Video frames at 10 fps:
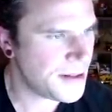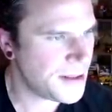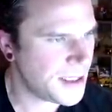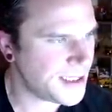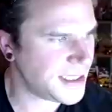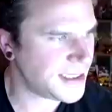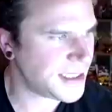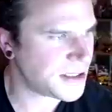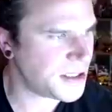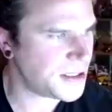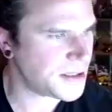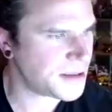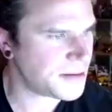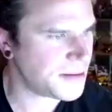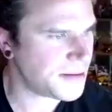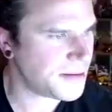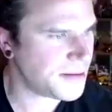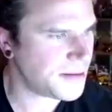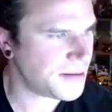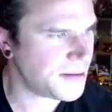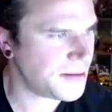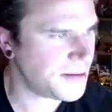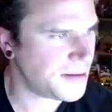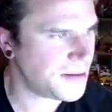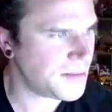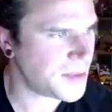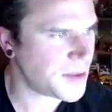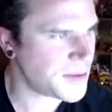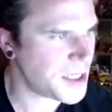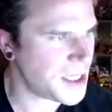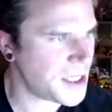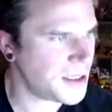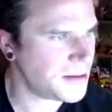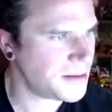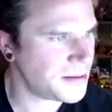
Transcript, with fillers: and then he says, look, blah, blah, blah,